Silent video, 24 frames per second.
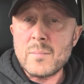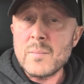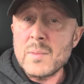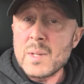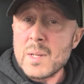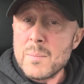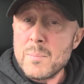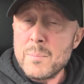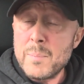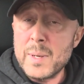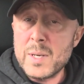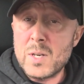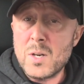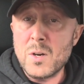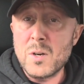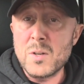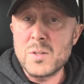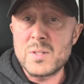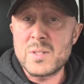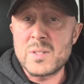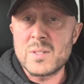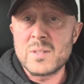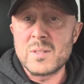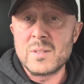
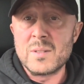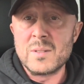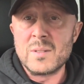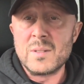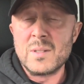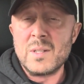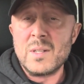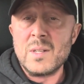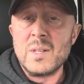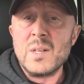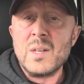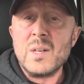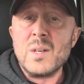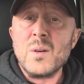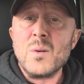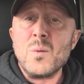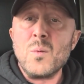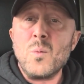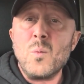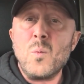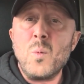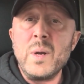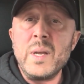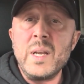because
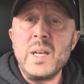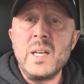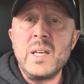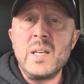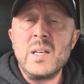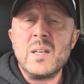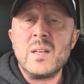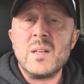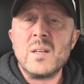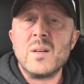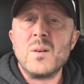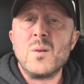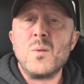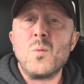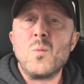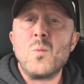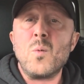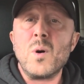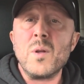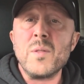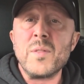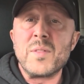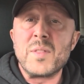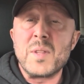we
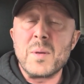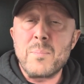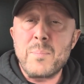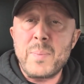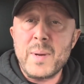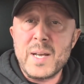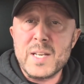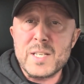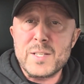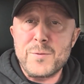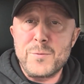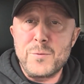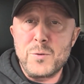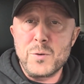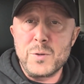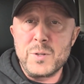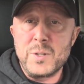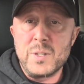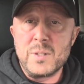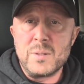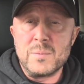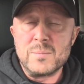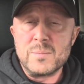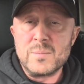want the best for you.
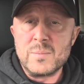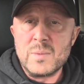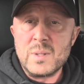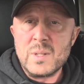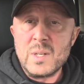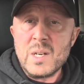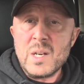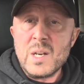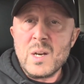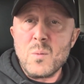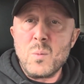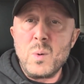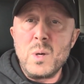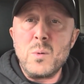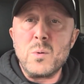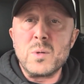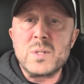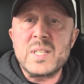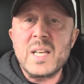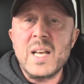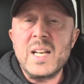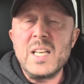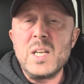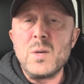We will
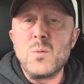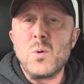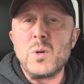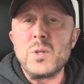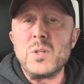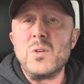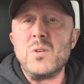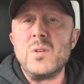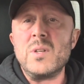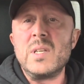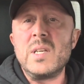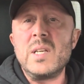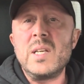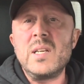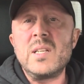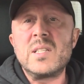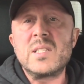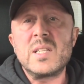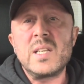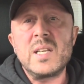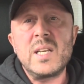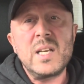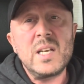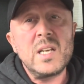tell you what you need to
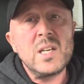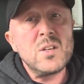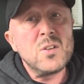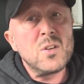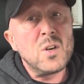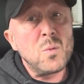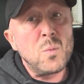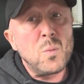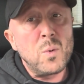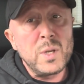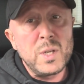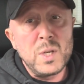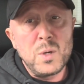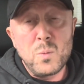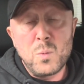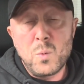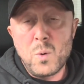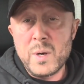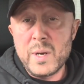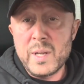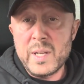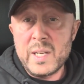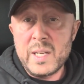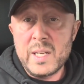hear, not what you want
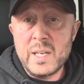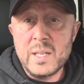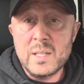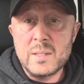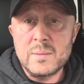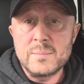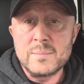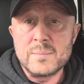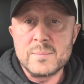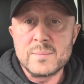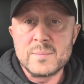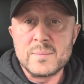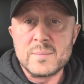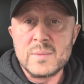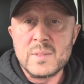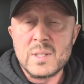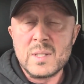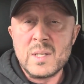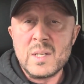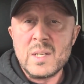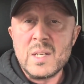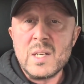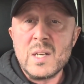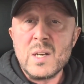to hear.
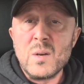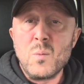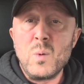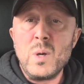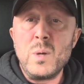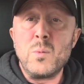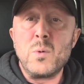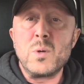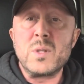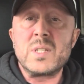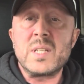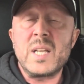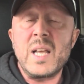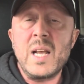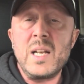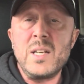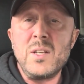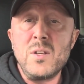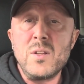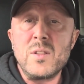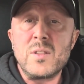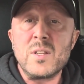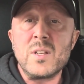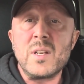We will tell you
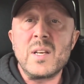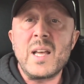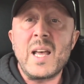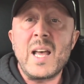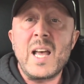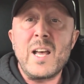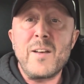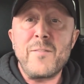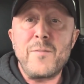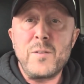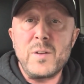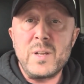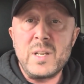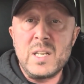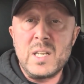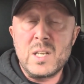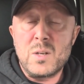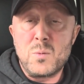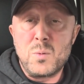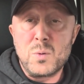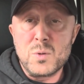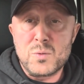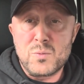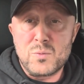that effort
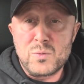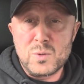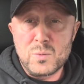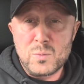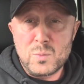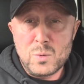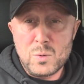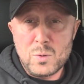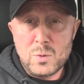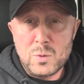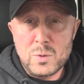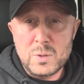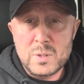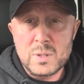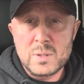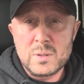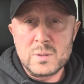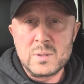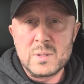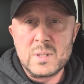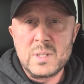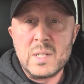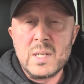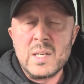equals reward
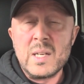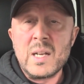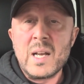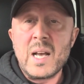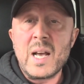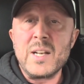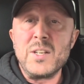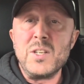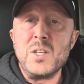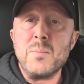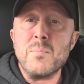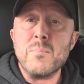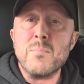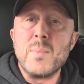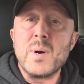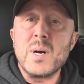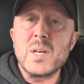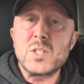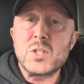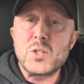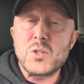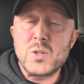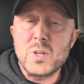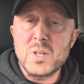and you must
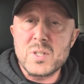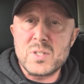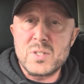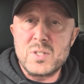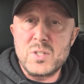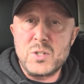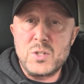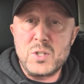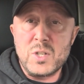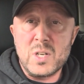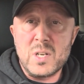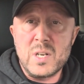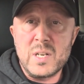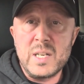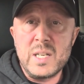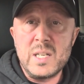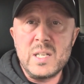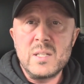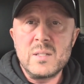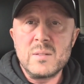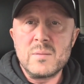trust the journey,